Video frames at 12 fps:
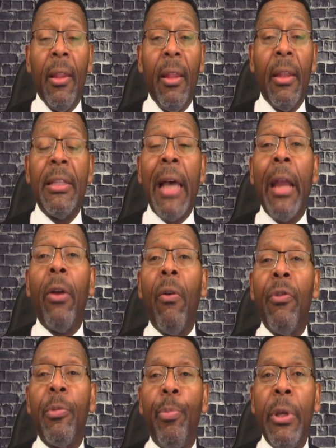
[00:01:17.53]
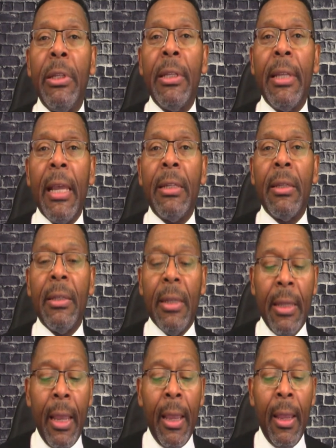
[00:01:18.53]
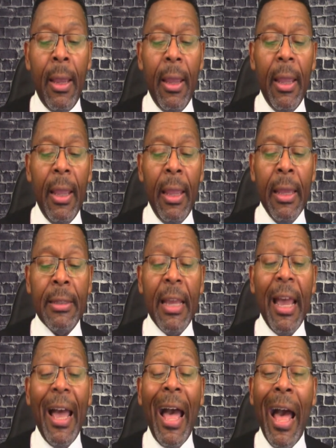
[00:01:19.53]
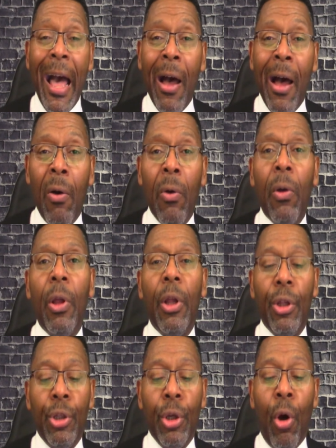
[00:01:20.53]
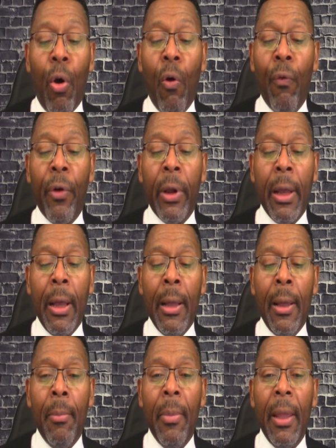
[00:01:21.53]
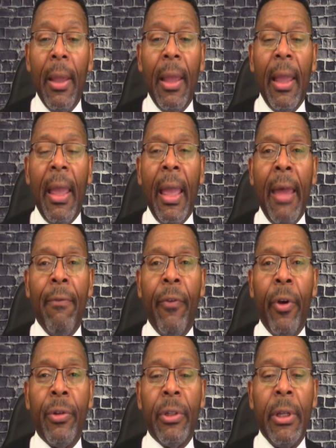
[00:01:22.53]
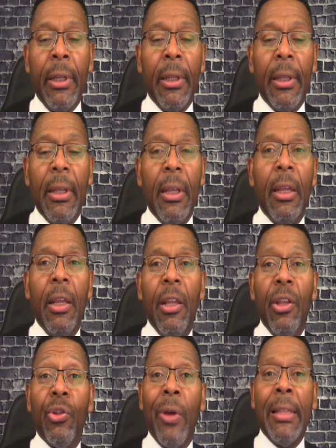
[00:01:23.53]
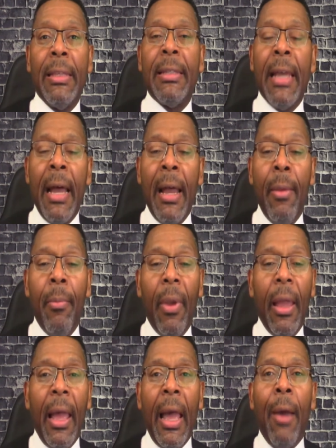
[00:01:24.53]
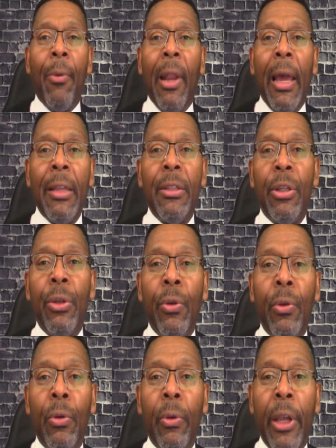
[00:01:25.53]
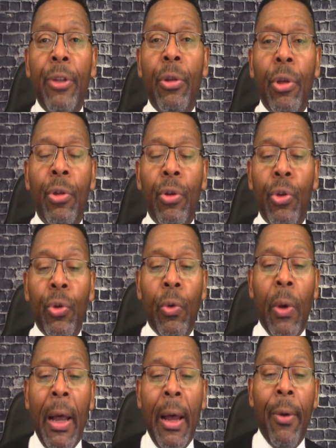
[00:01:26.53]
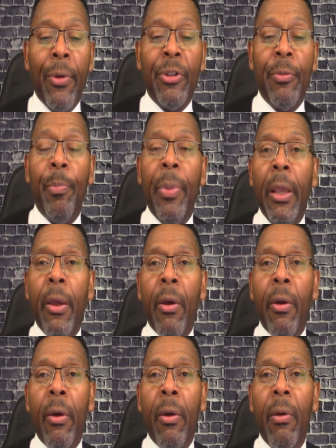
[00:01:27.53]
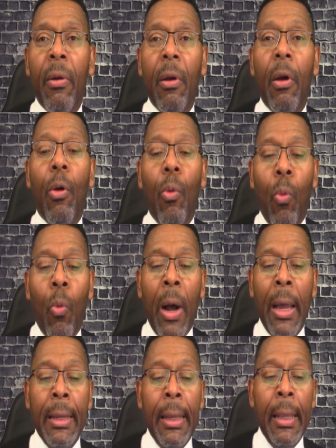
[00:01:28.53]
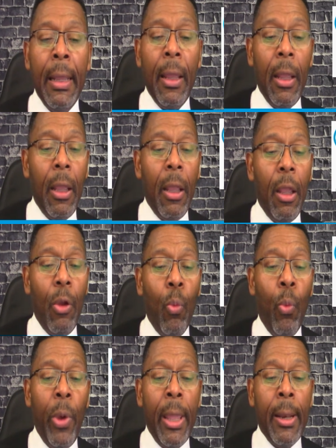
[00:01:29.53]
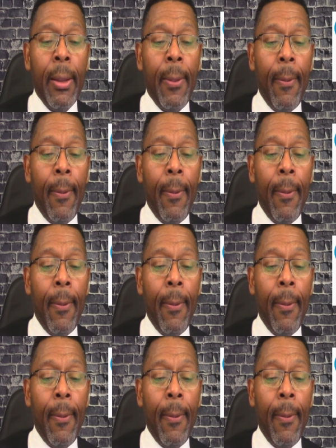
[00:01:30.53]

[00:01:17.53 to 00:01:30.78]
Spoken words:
The title of his presentation today is How to Overcome Adversity. So at this time, I would like to introduce you to our speaker, Wanny Huynh.